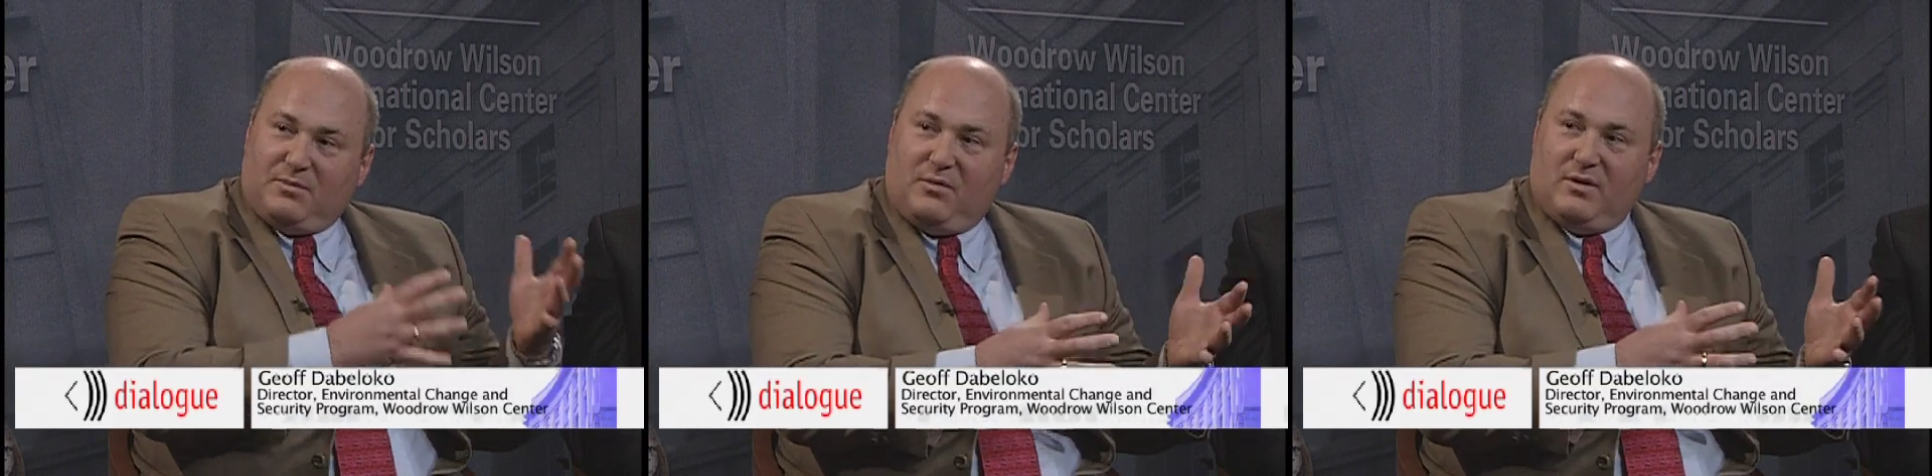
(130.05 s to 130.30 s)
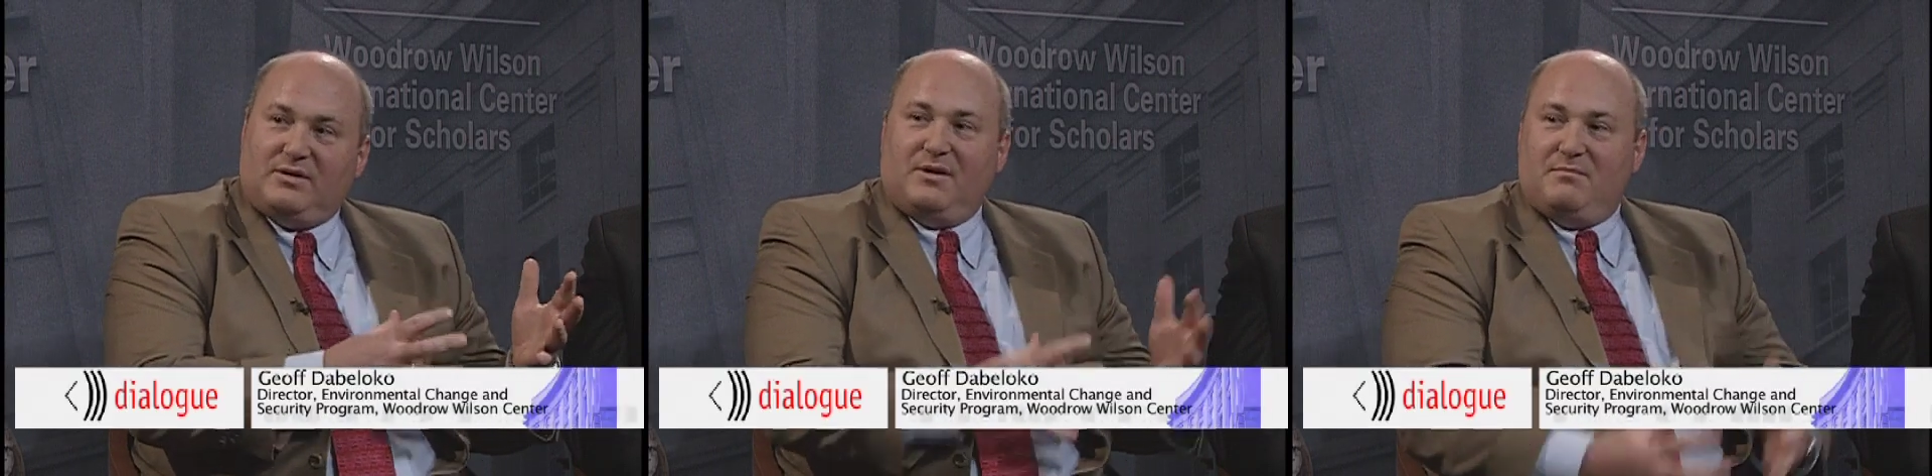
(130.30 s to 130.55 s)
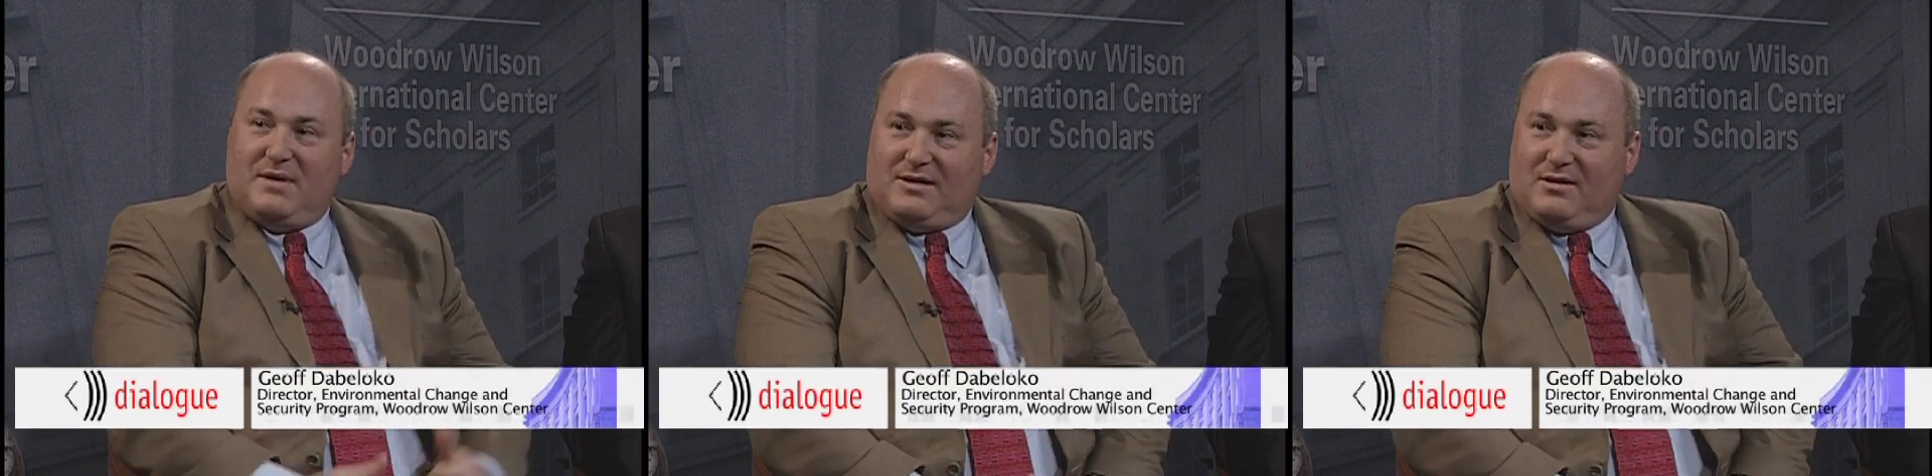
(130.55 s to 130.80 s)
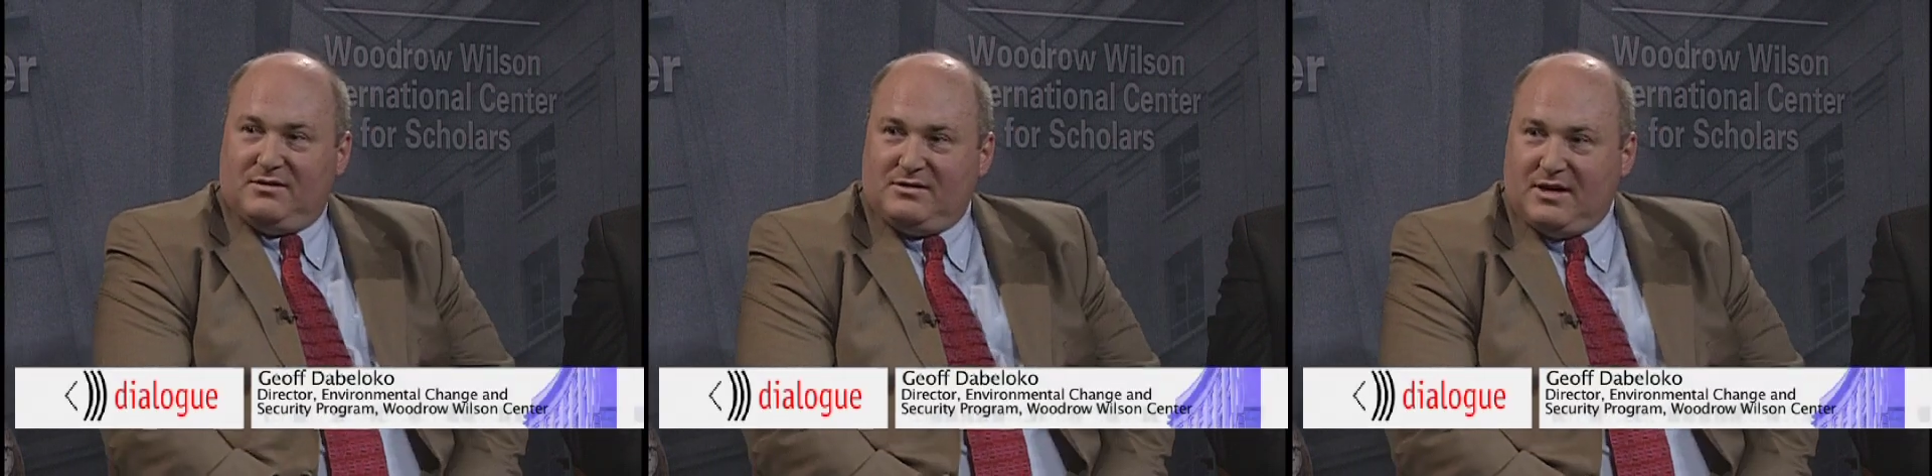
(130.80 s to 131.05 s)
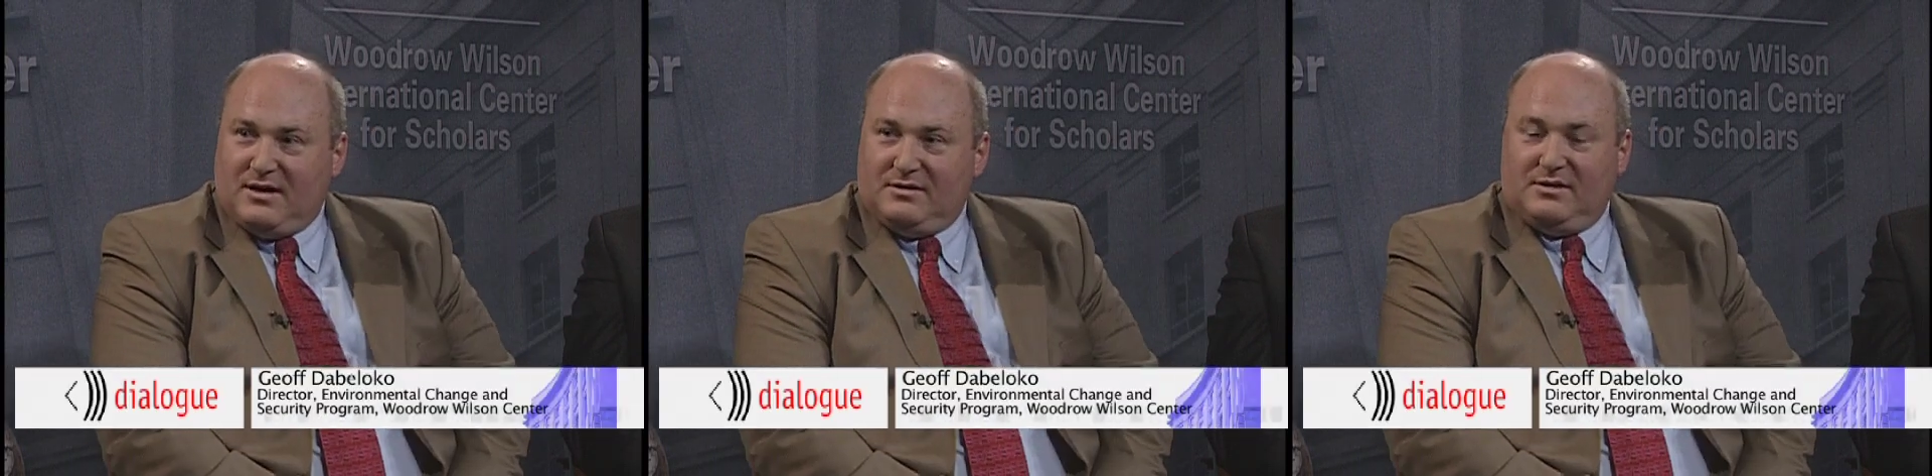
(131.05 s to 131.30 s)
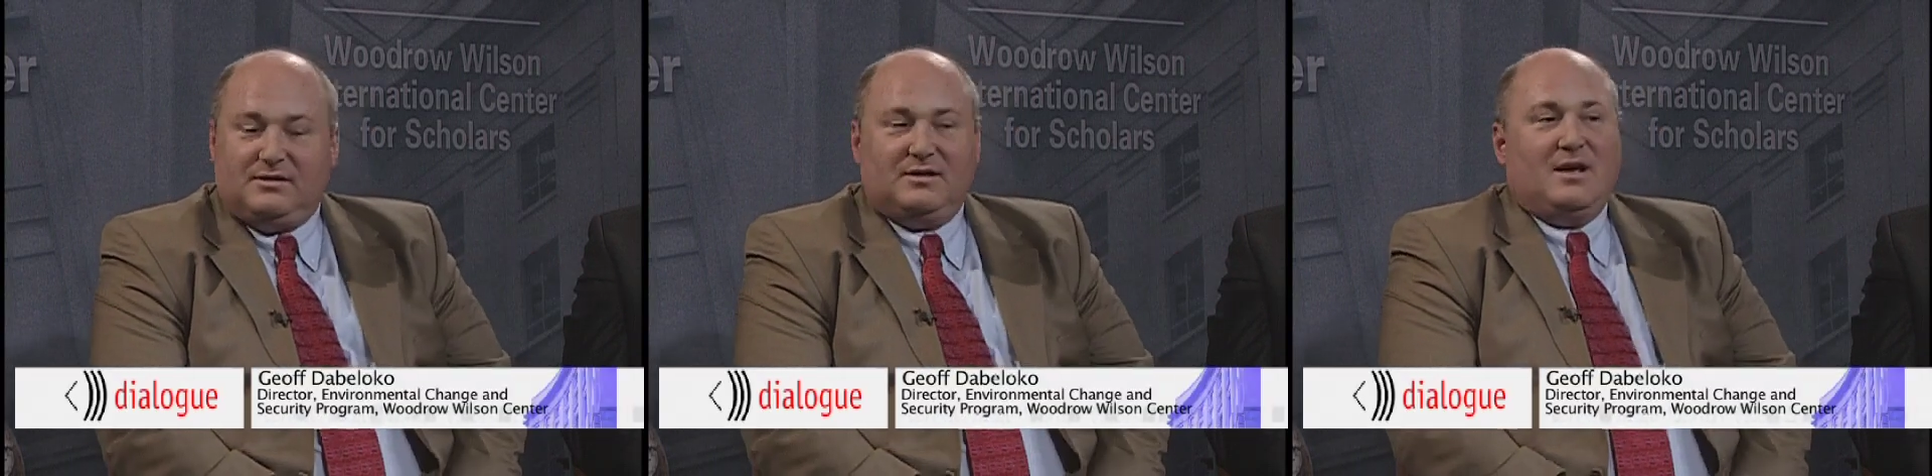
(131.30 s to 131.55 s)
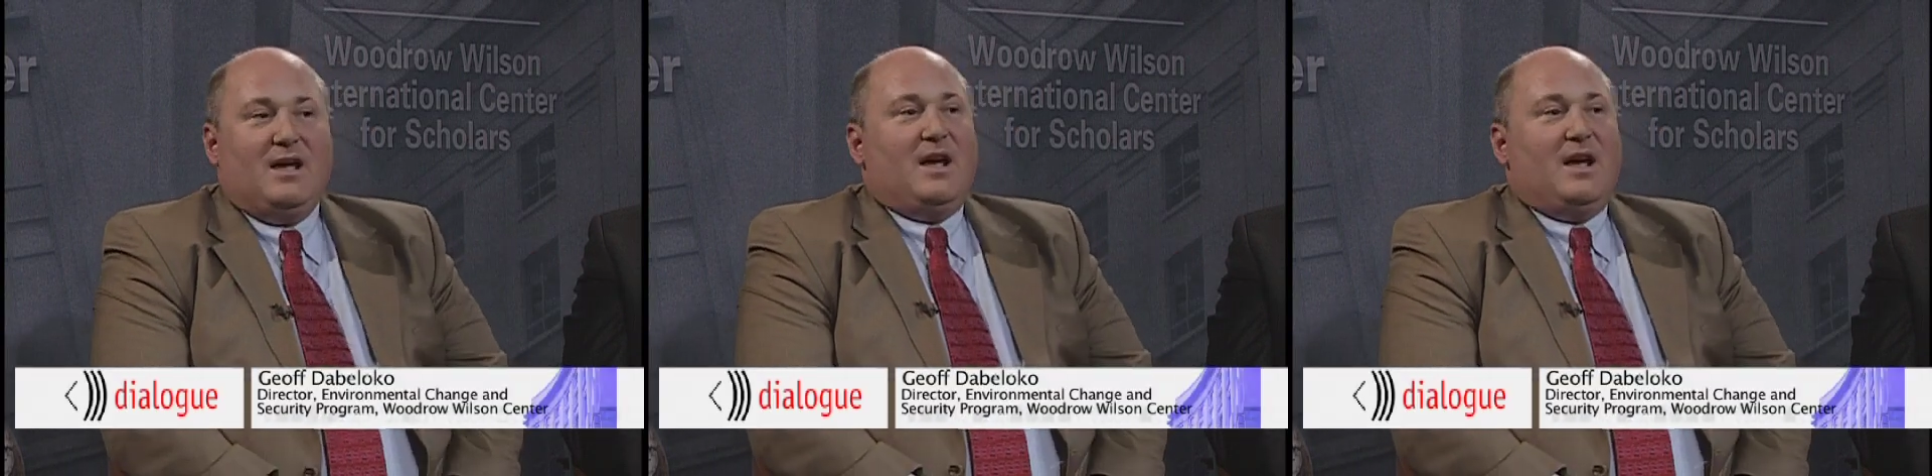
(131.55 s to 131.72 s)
support them meet those challenges.